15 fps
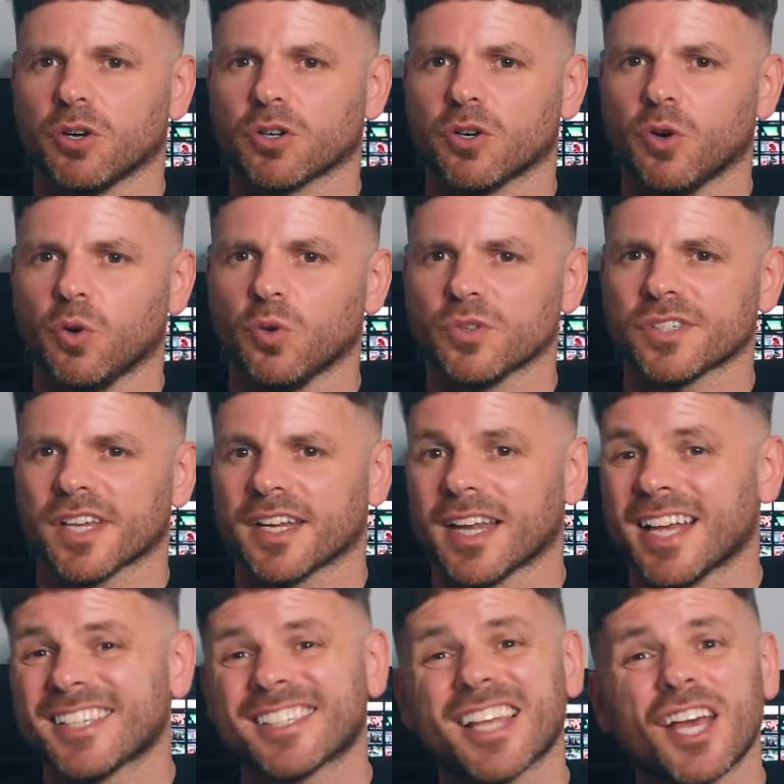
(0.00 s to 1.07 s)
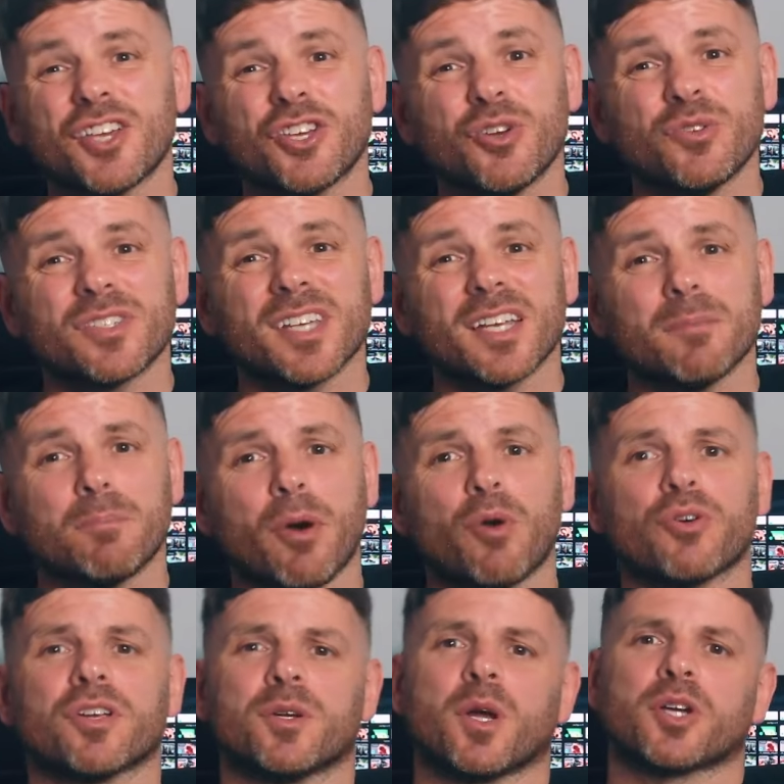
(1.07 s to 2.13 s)
on calls, unless they're using
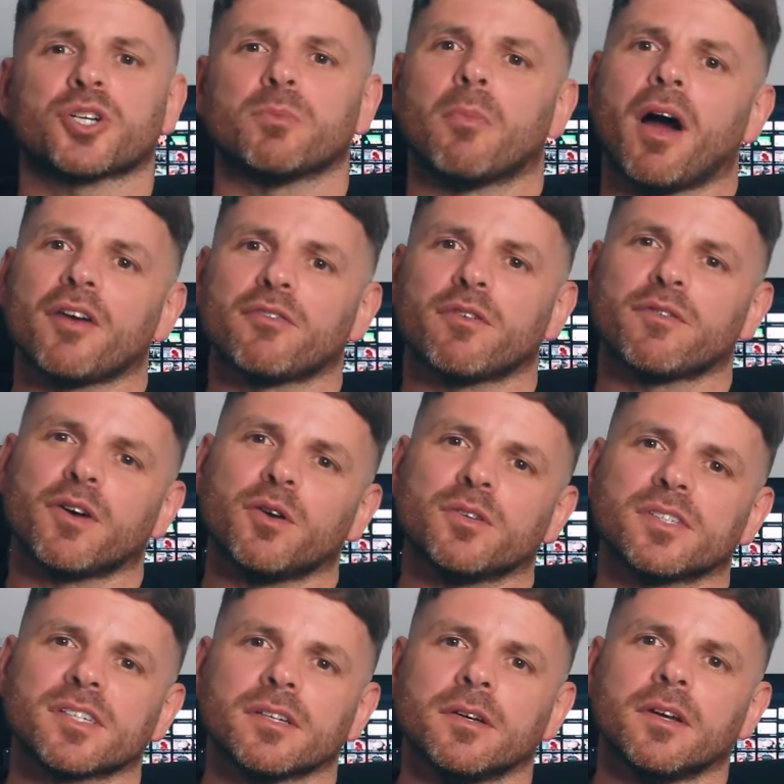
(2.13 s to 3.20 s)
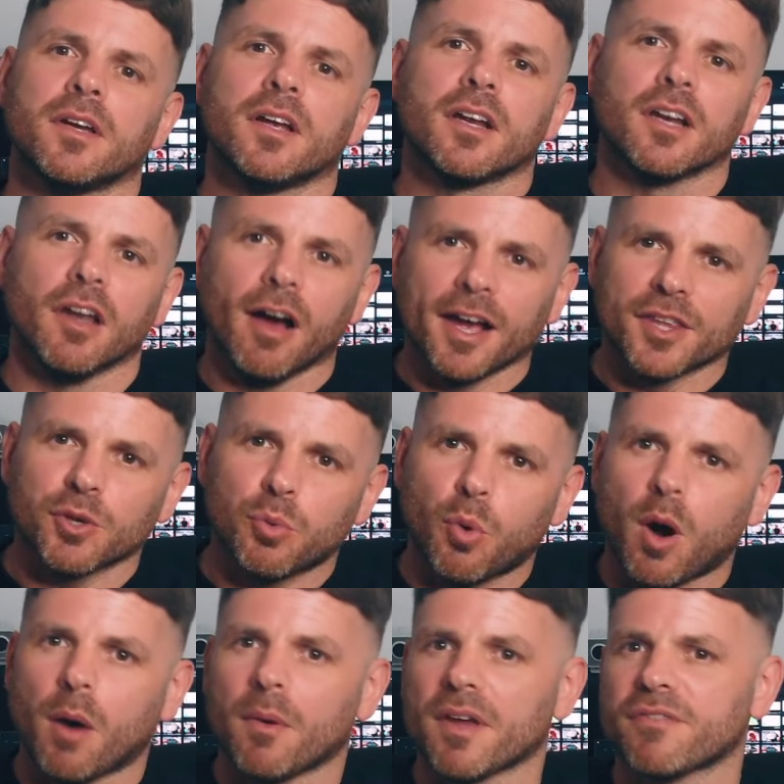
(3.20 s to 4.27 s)
bone conduction microphones like the
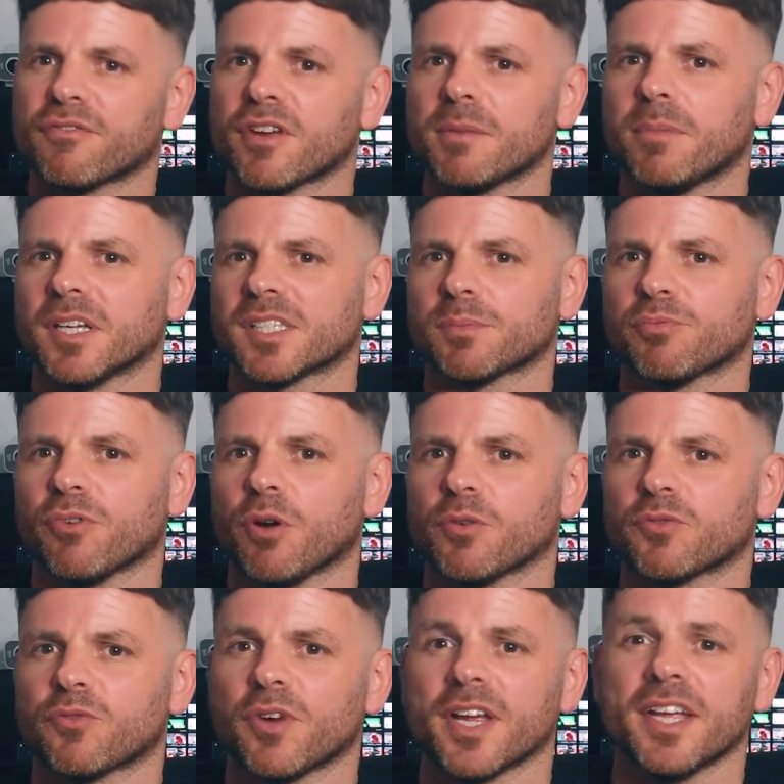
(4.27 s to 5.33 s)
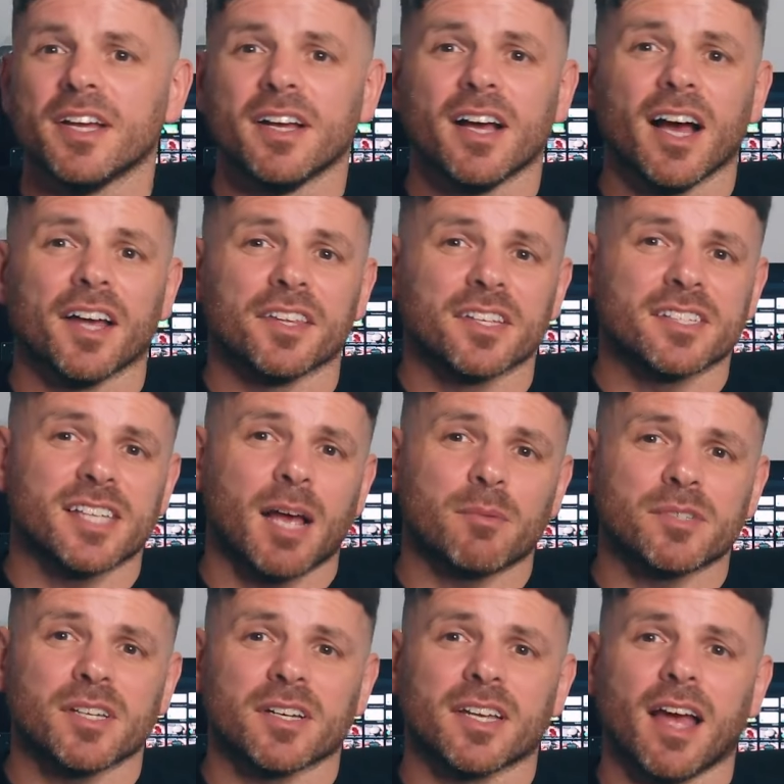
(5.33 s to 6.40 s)
Huawei FreeBuds Pro three and the
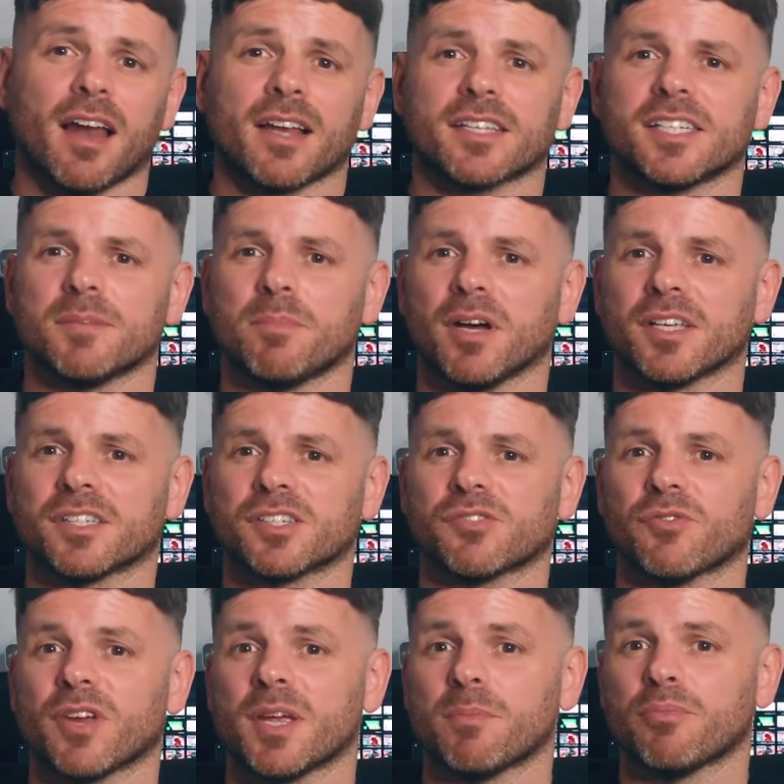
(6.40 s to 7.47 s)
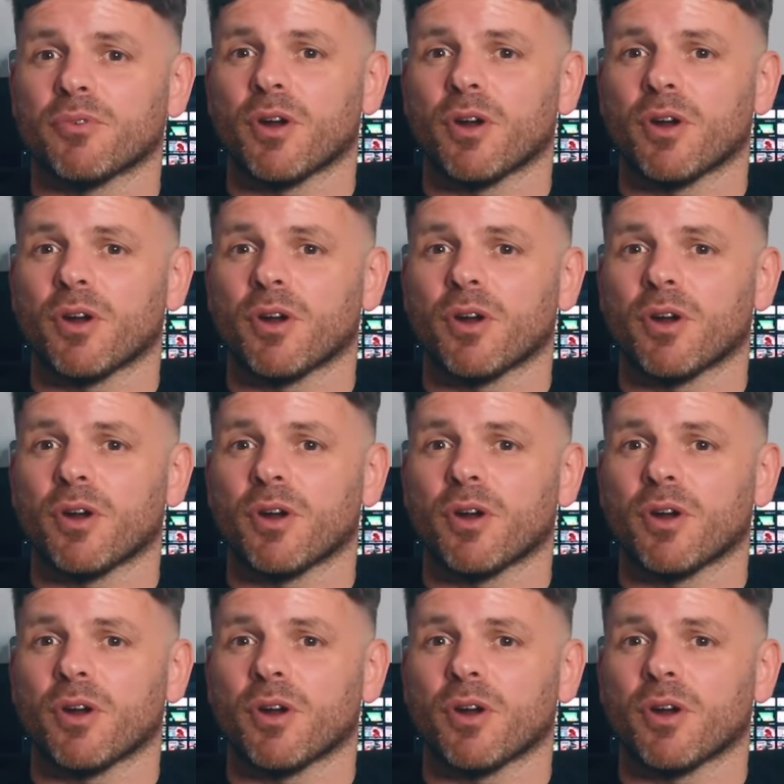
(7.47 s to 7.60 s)
Samsung Galaxy Buds three